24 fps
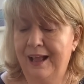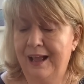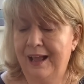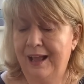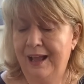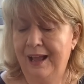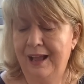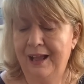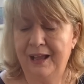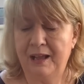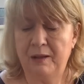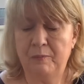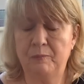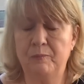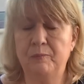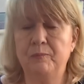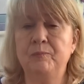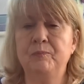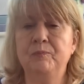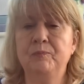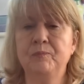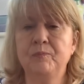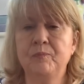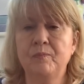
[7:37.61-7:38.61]

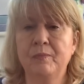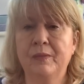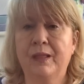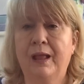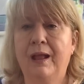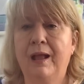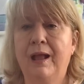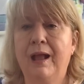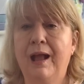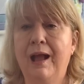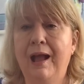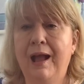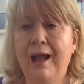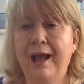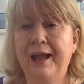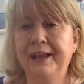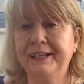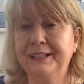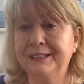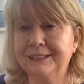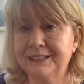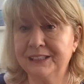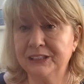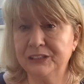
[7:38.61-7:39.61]
and
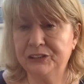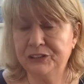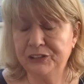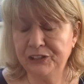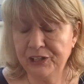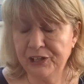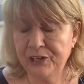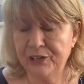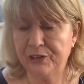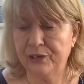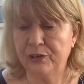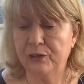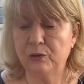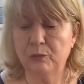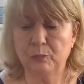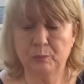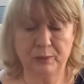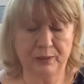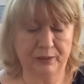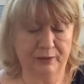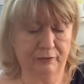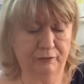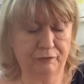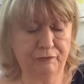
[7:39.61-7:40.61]
it's a dupe
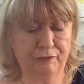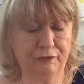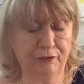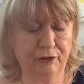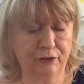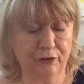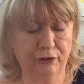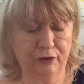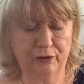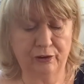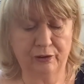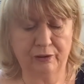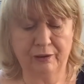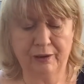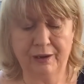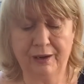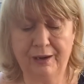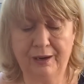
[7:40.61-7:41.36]
for,